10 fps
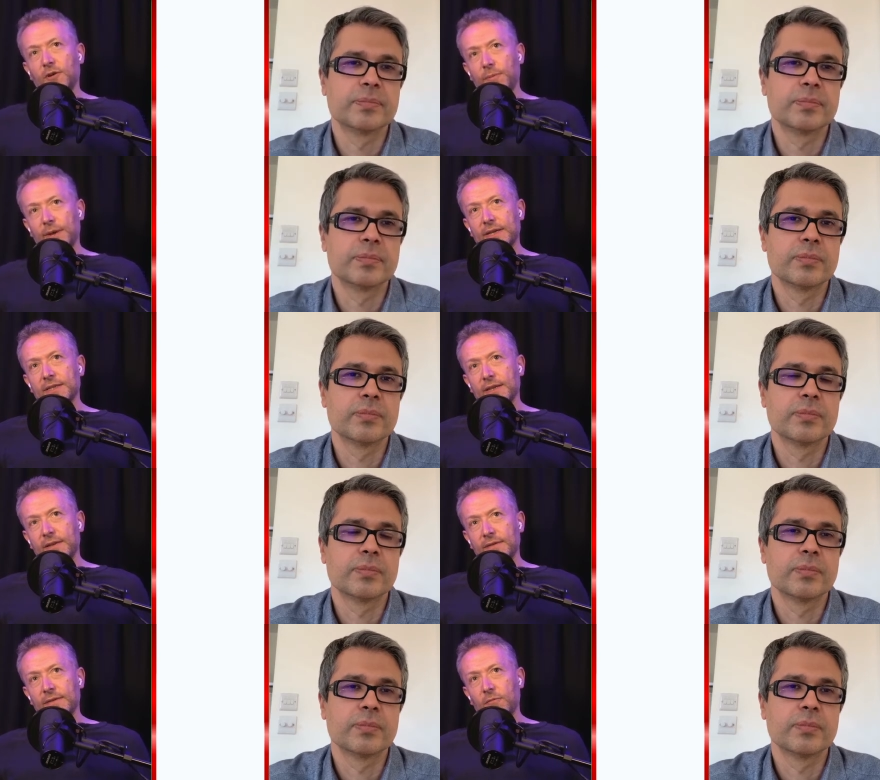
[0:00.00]
Speaker 1: topics. Uh,
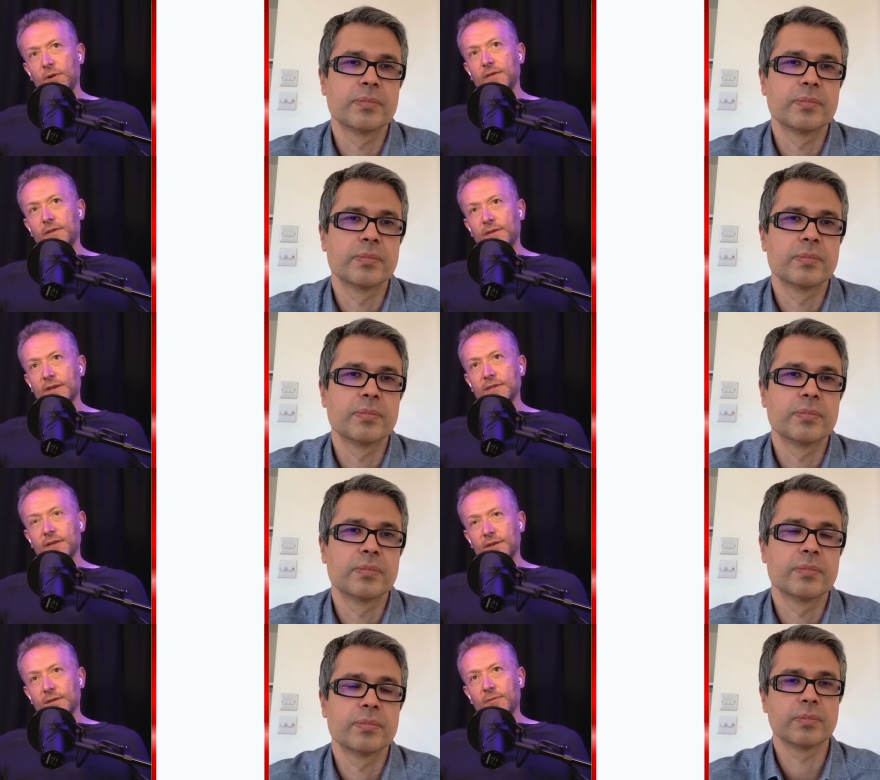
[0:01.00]
they, one of the things
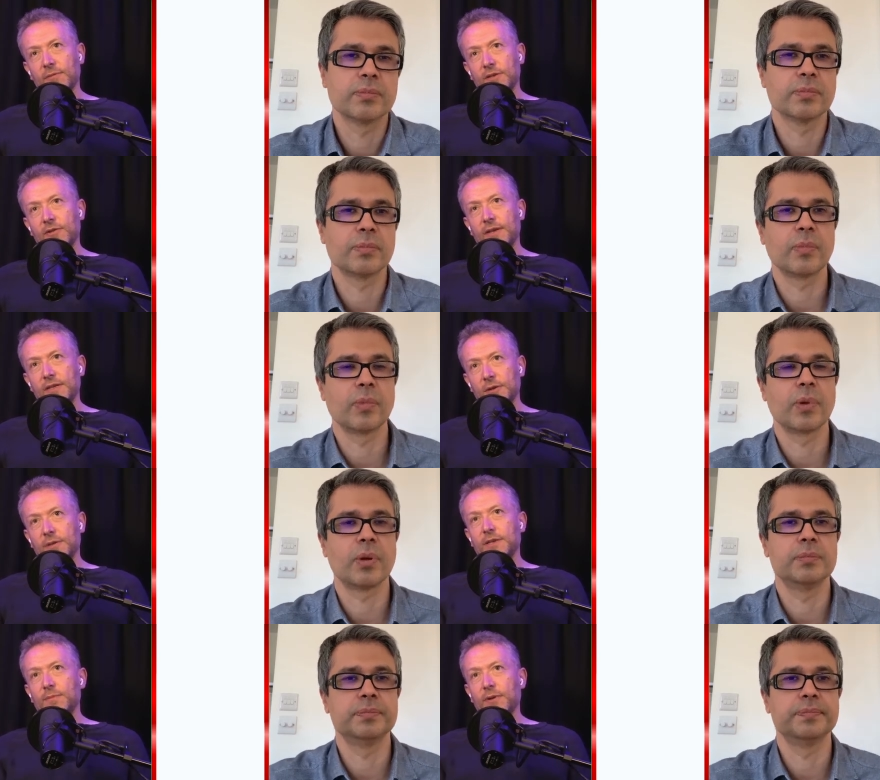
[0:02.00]
that we try to do
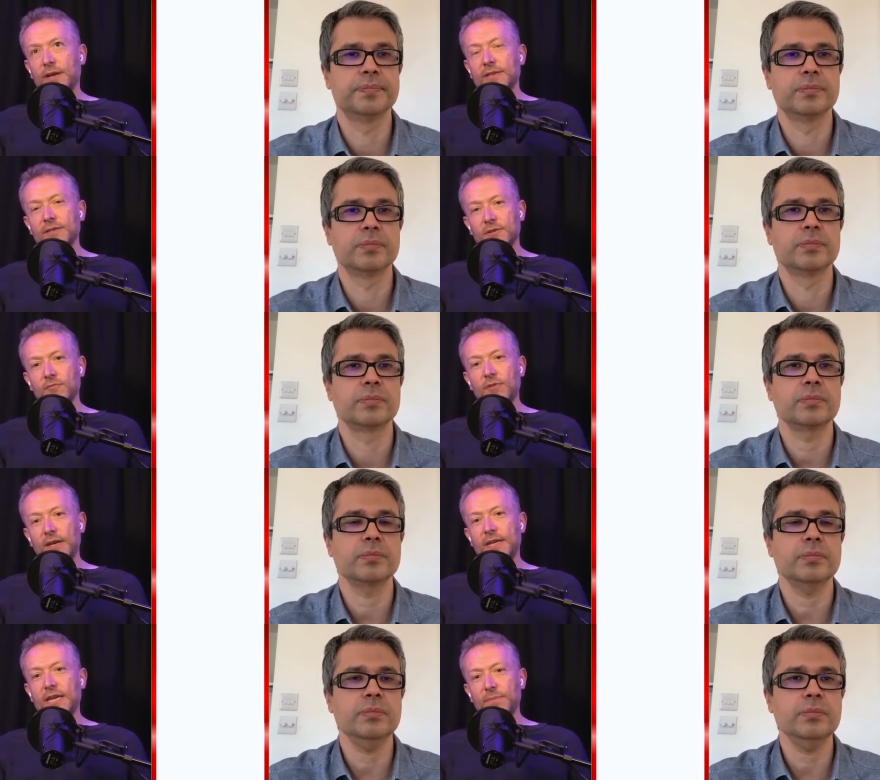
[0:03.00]
in this podcast is to
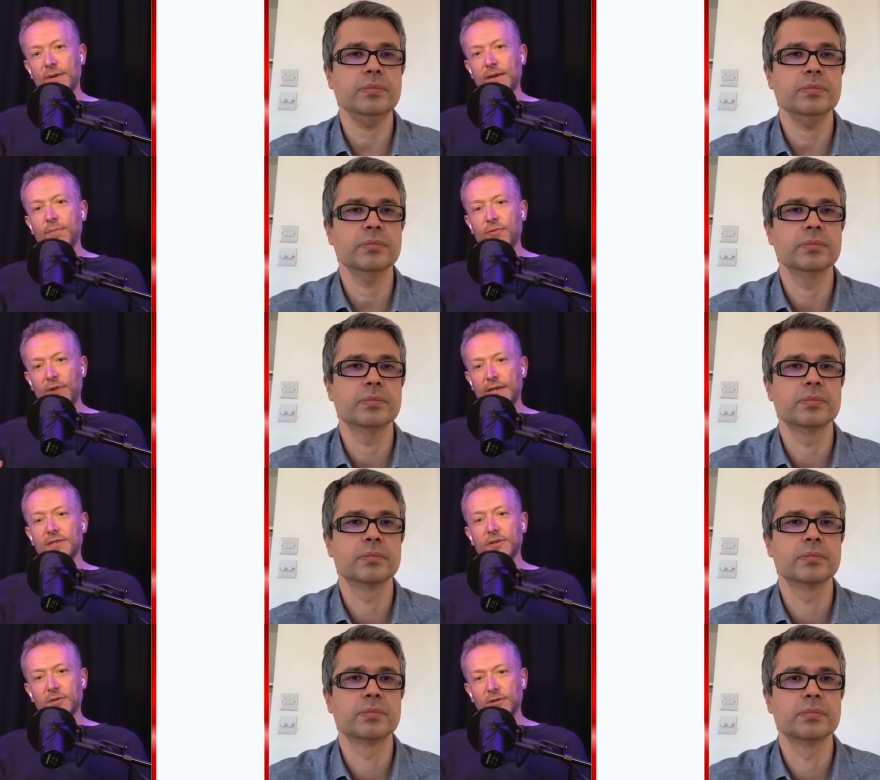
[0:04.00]
really keep it
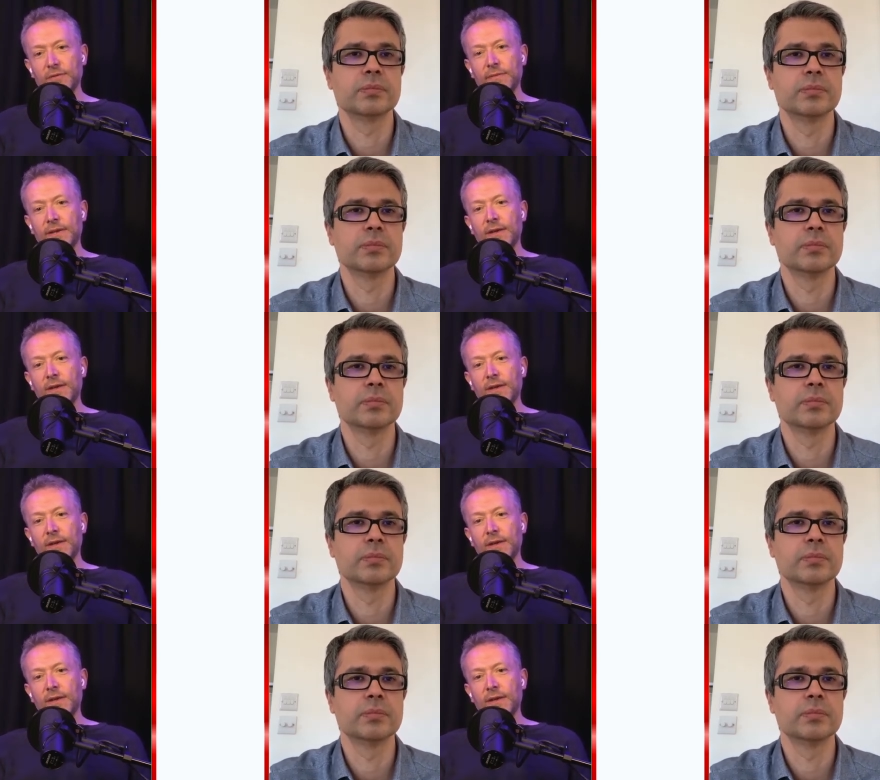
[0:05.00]
practical